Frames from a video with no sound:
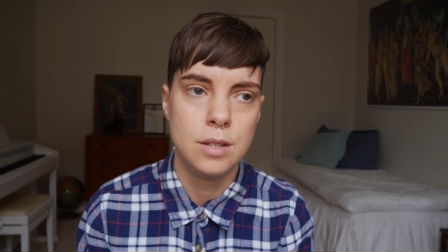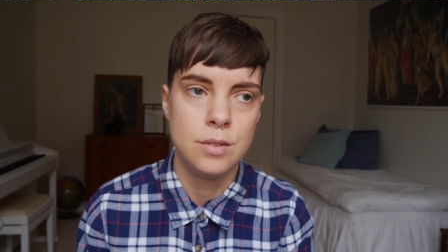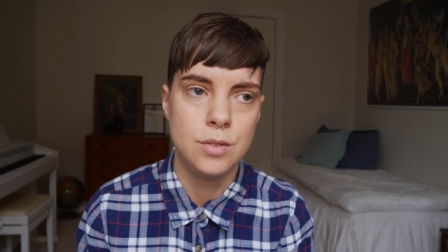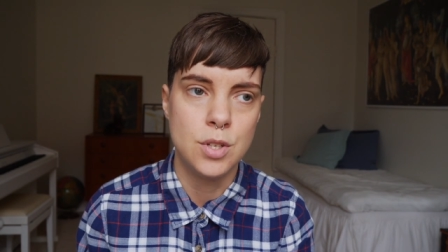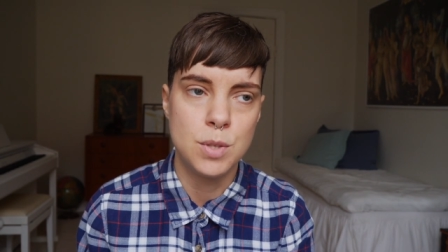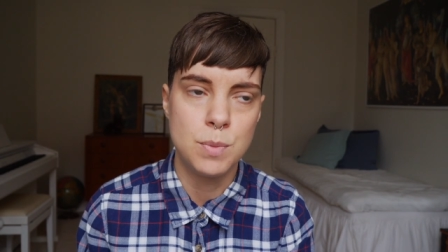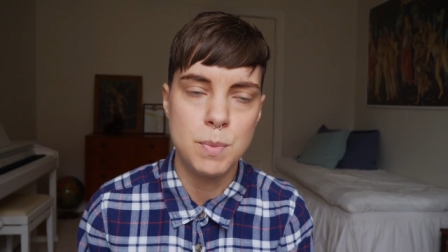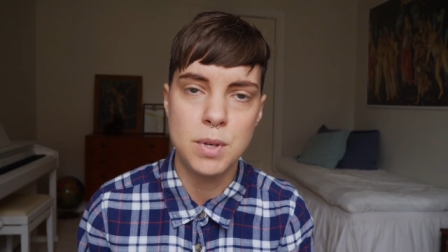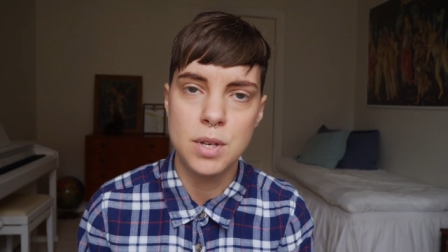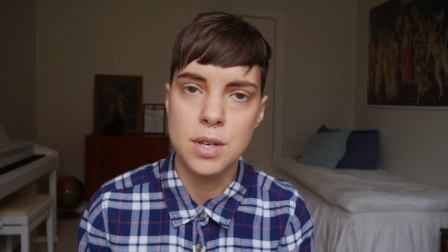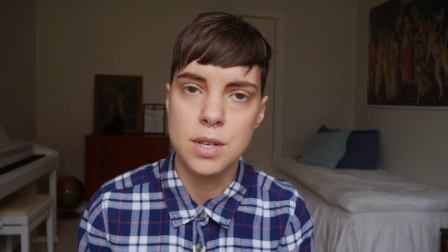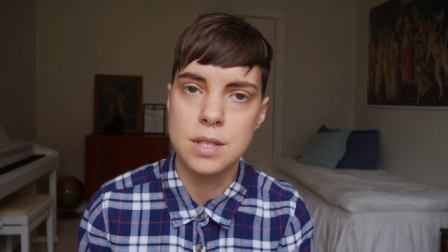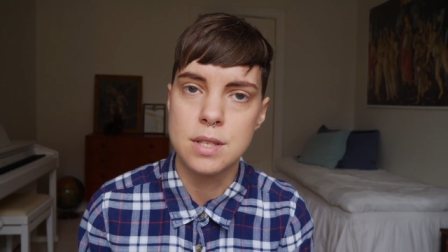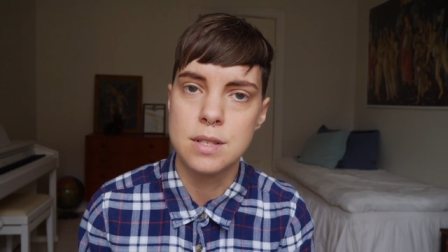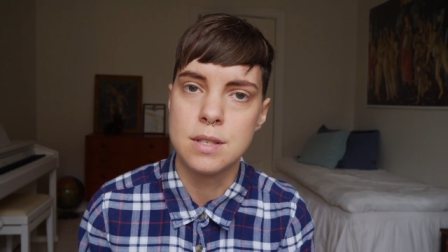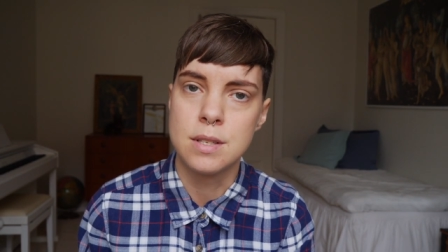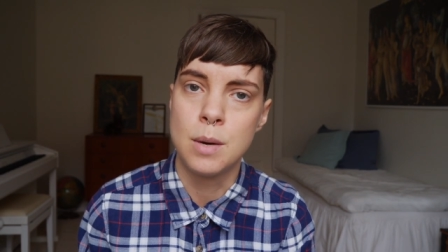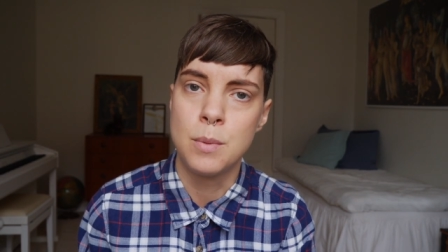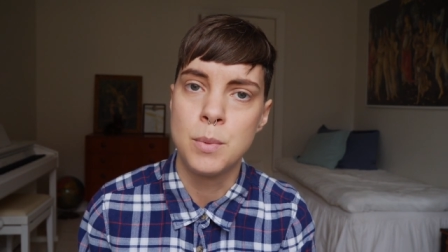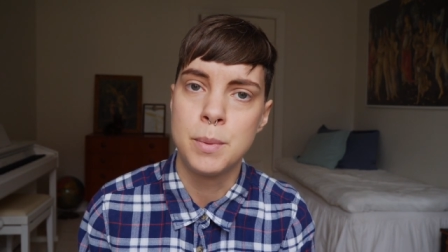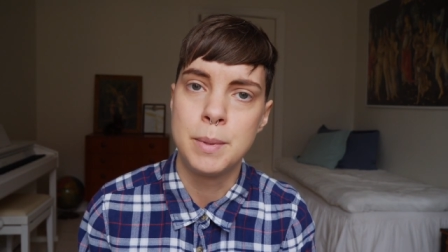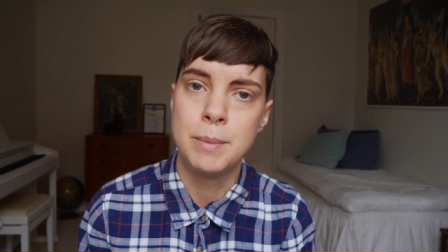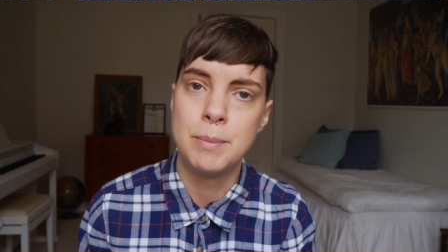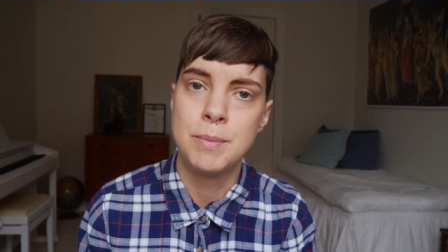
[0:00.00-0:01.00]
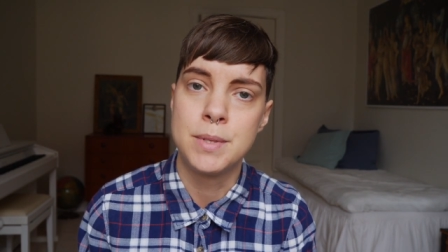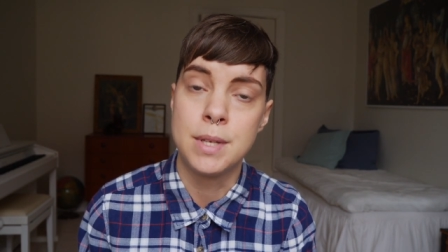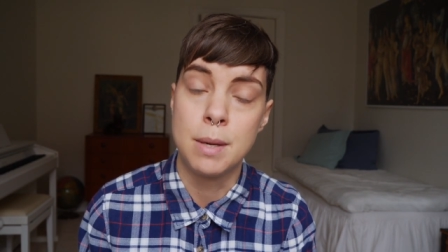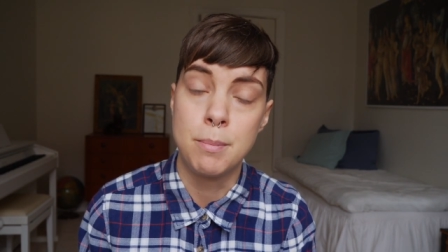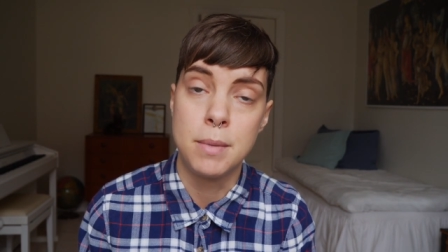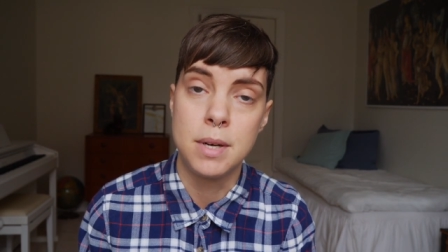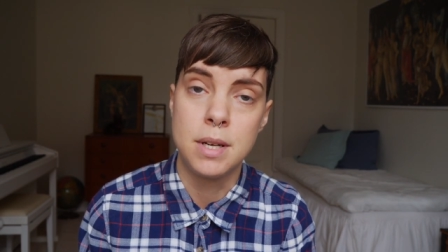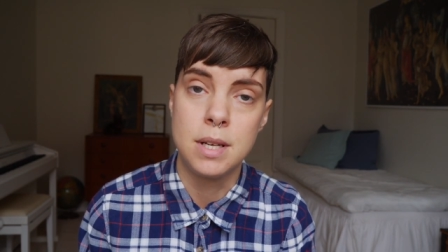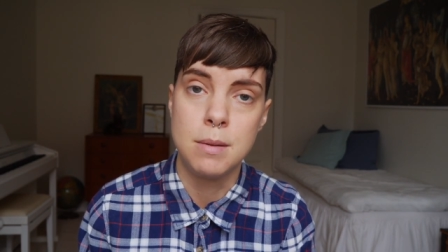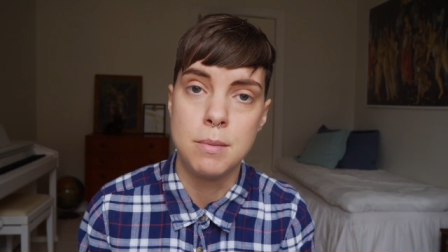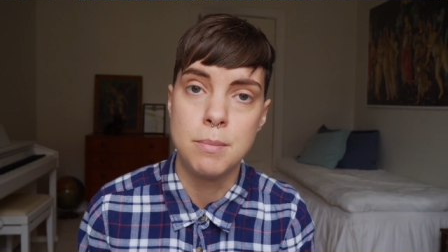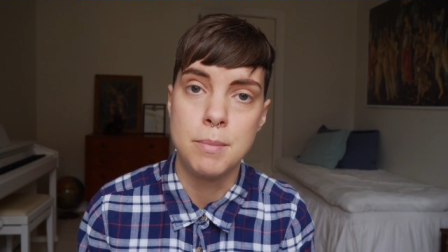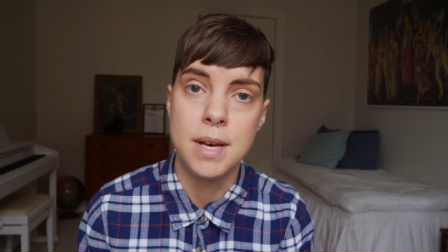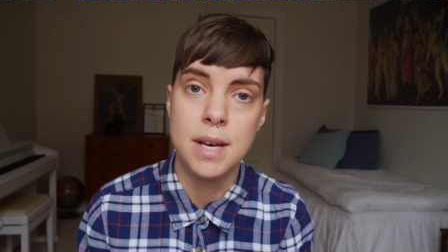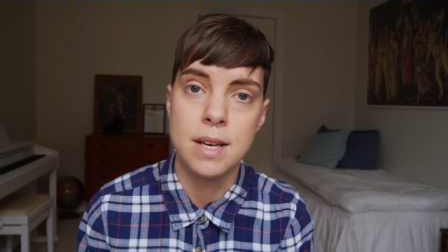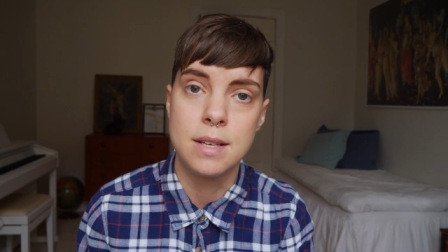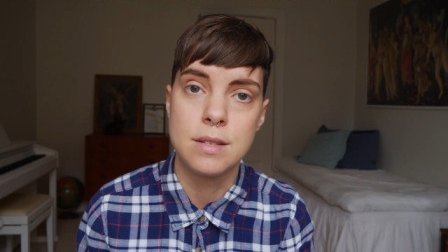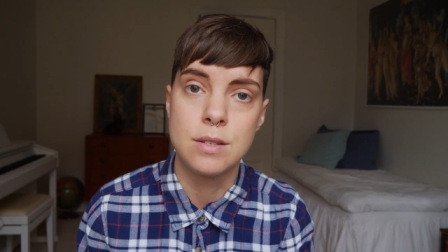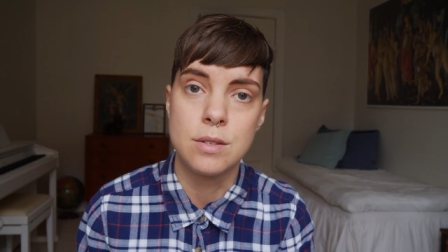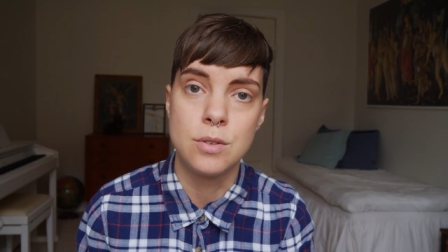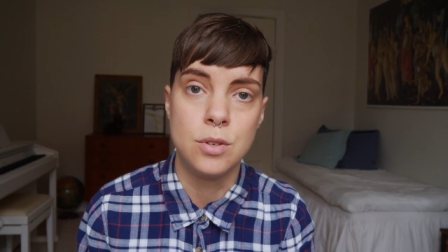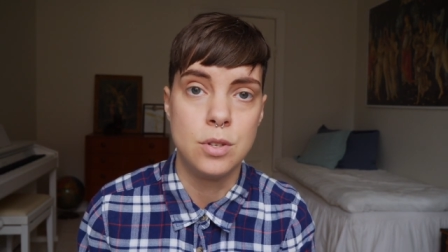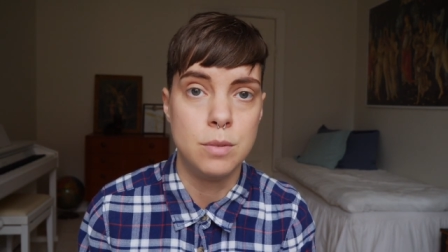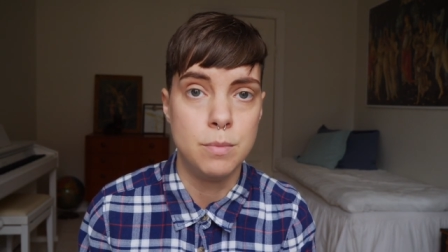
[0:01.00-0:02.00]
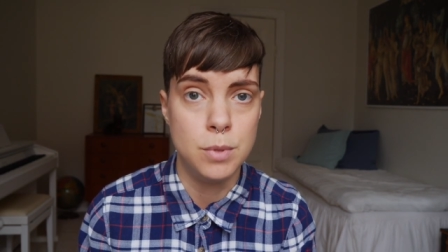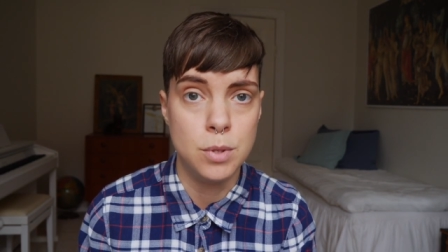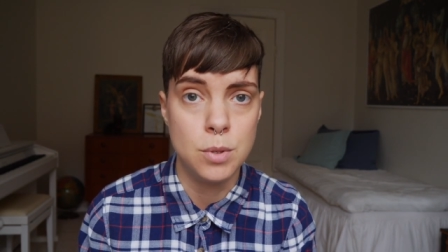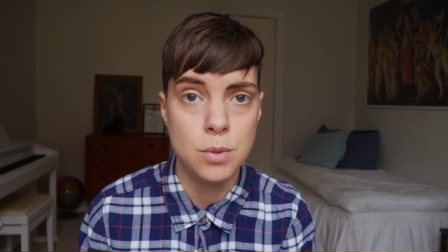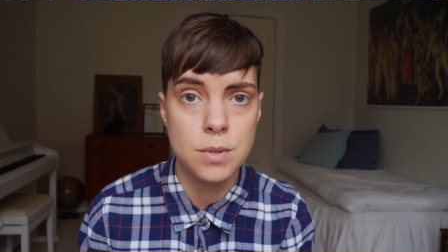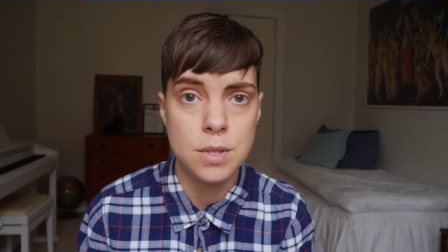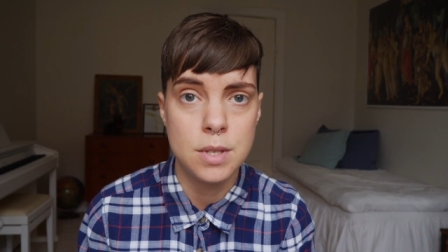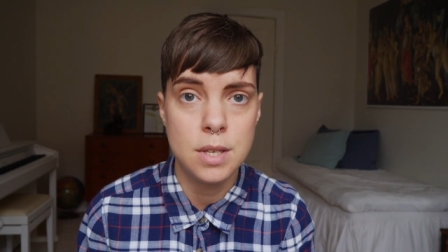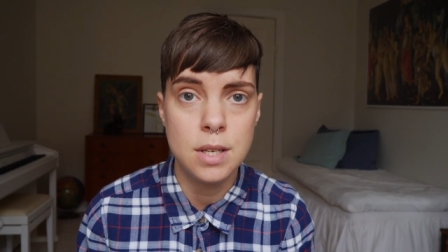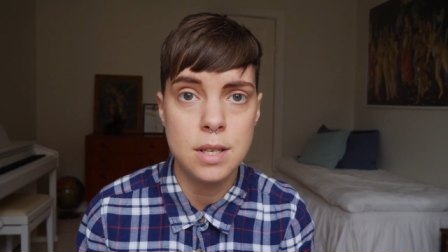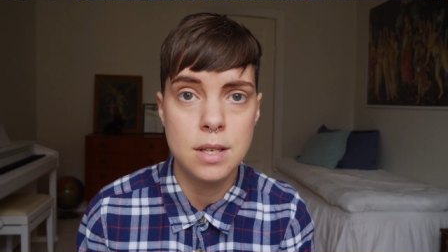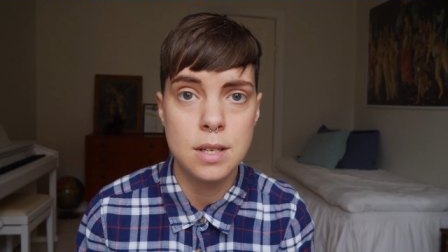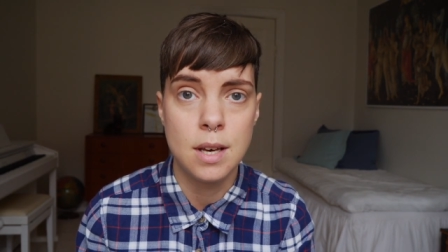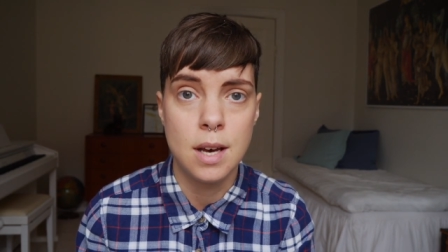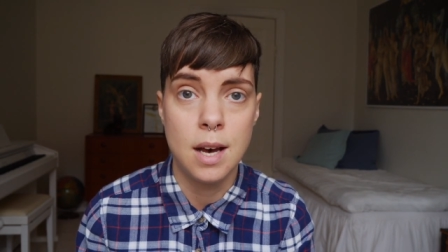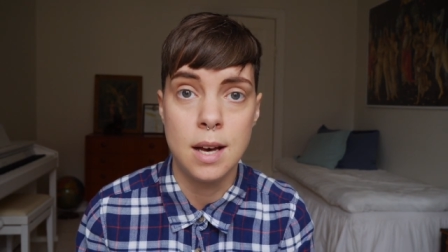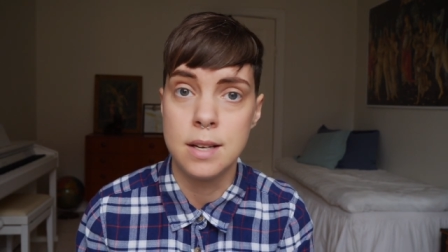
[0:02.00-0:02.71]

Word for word: just because some somebody makes good music